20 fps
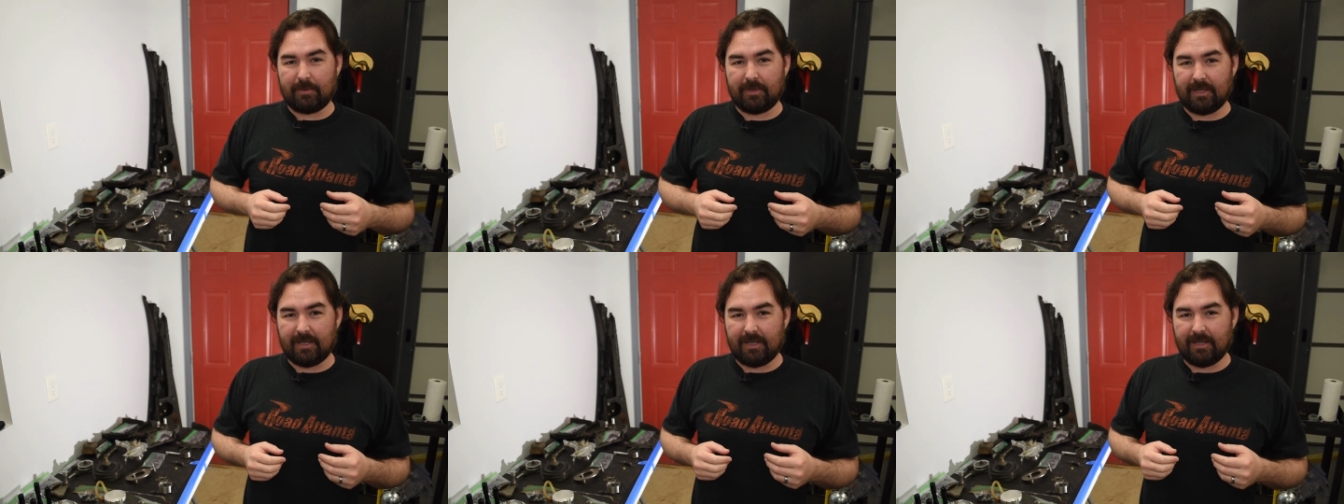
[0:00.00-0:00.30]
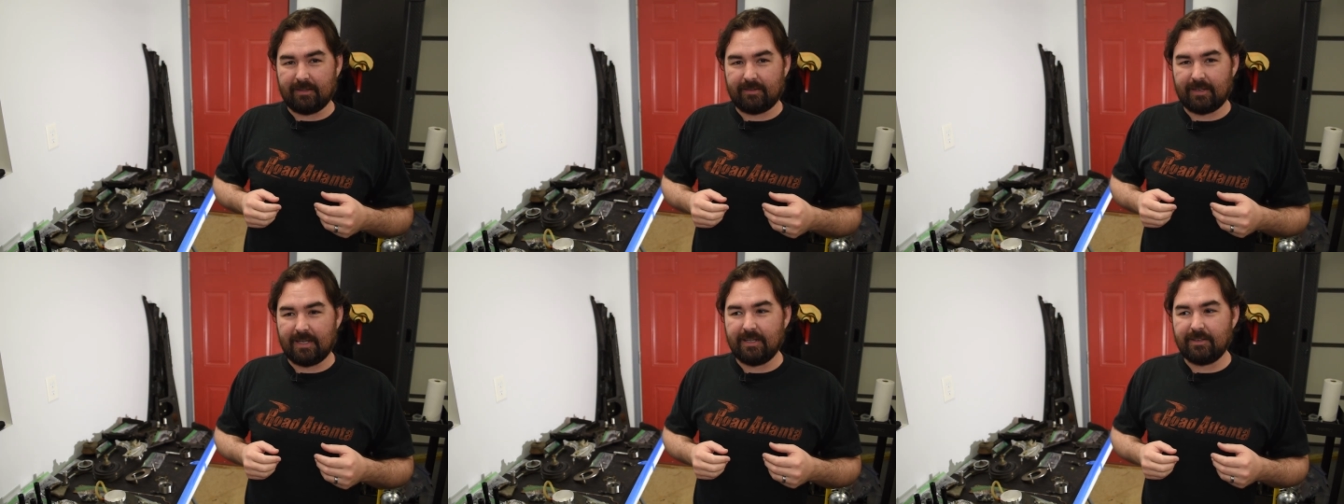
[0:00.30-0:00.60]

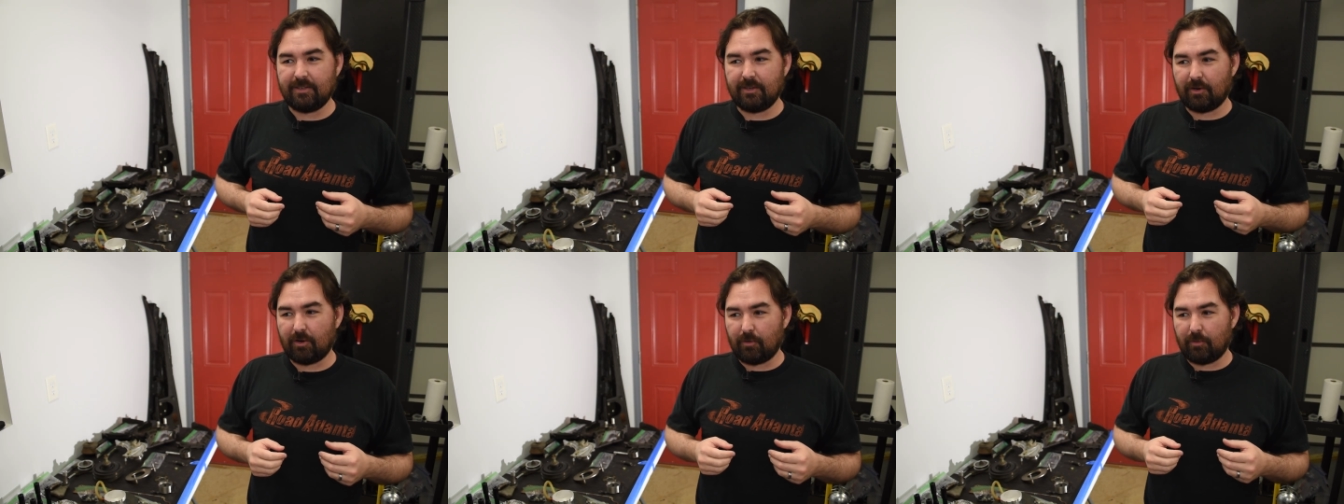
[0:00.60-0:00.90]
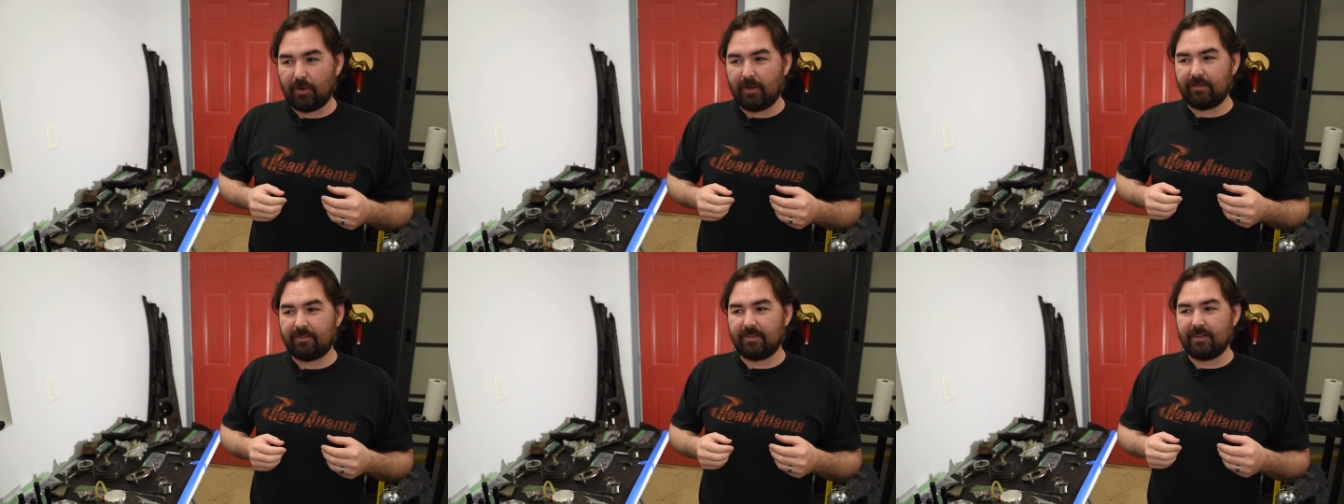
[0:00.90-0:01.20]
Uh, it's ATR
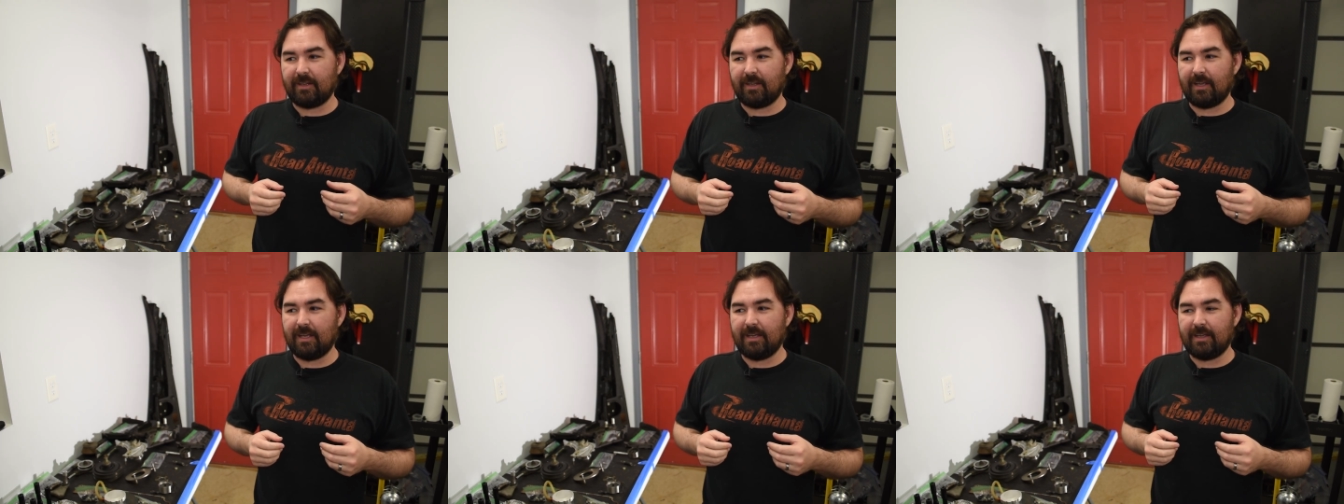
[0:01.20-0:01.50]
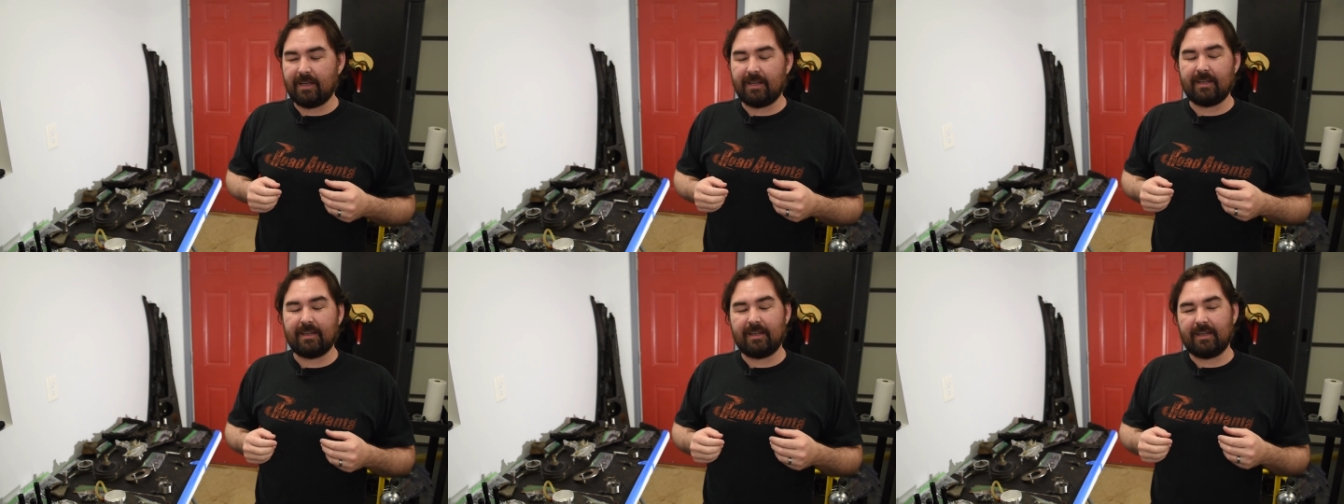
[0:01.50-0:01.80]
Racing,
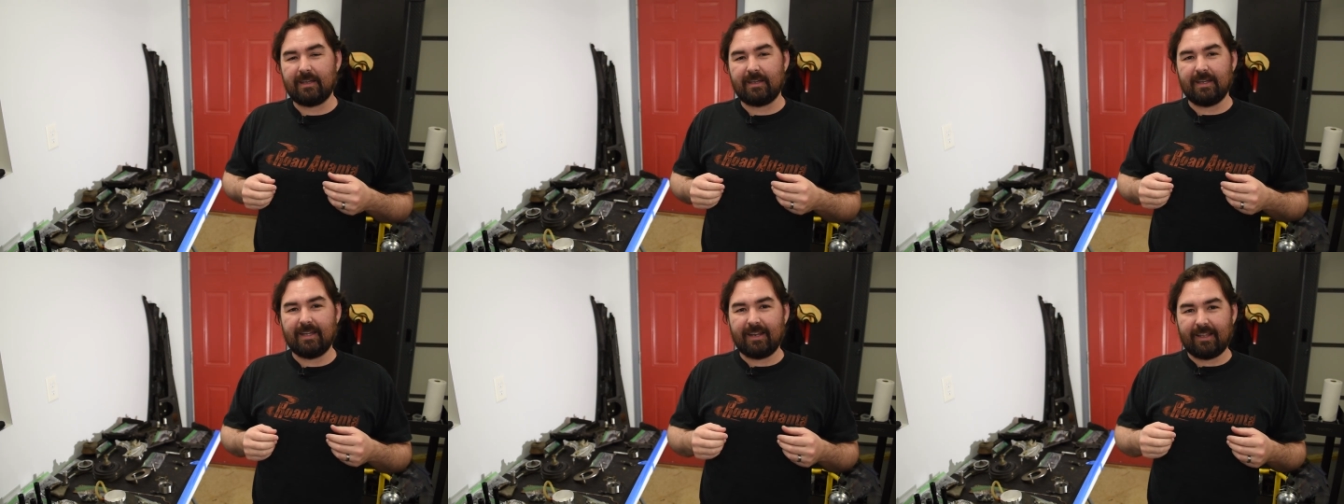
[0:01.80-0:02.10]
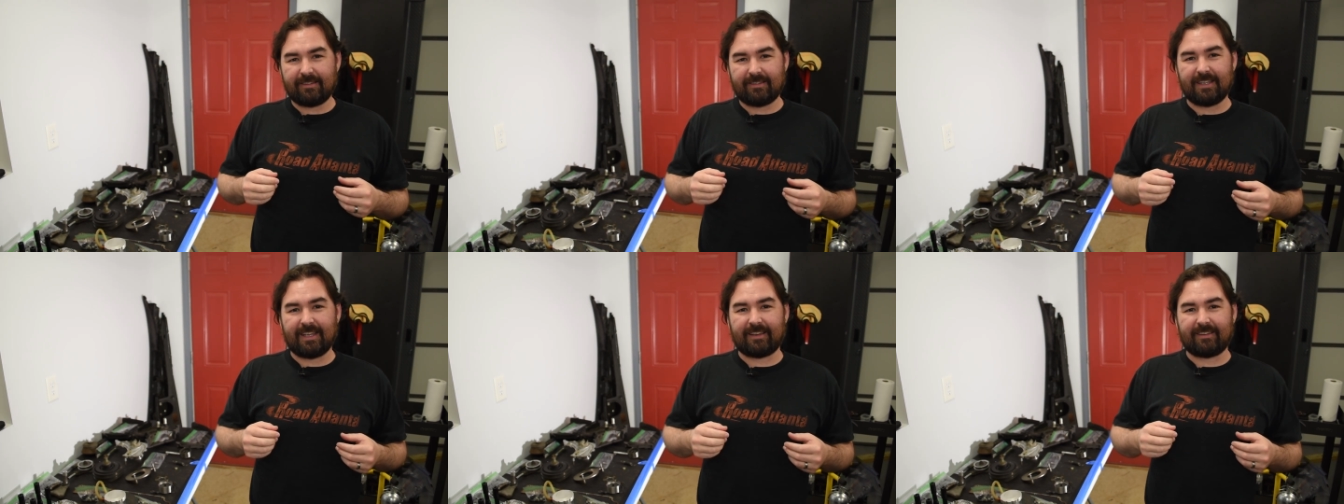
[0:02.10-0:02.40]
aka
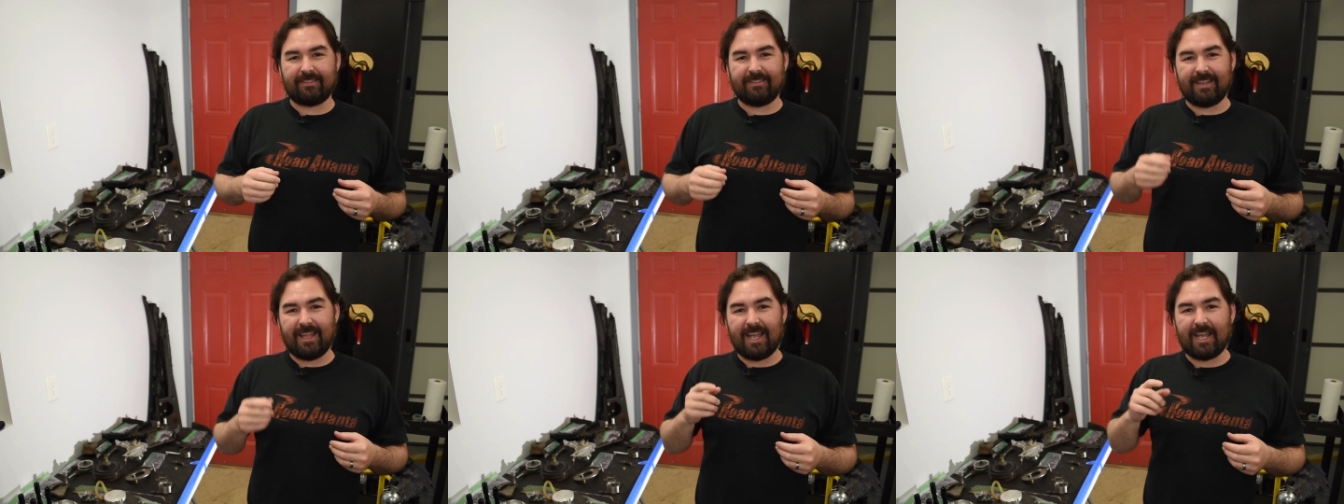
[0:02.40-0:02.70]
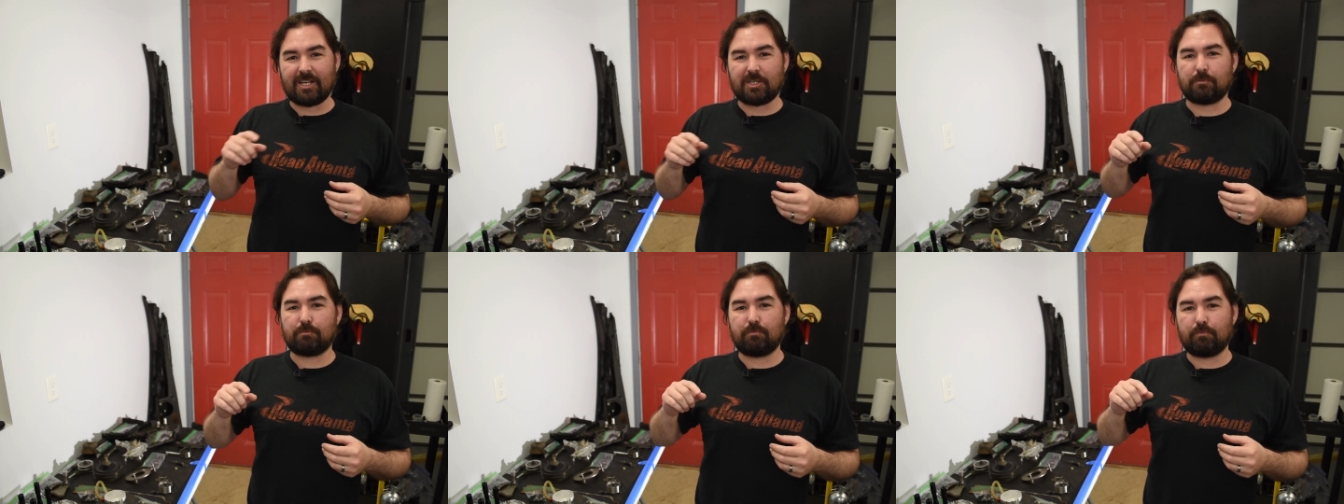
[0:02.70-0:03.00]

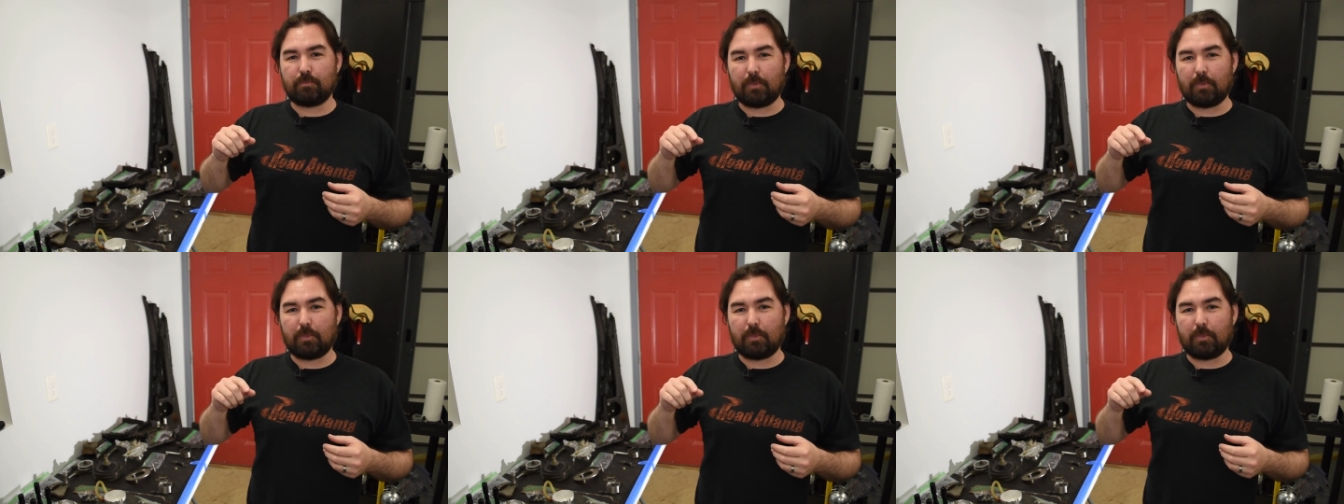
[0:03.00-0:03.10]
NSX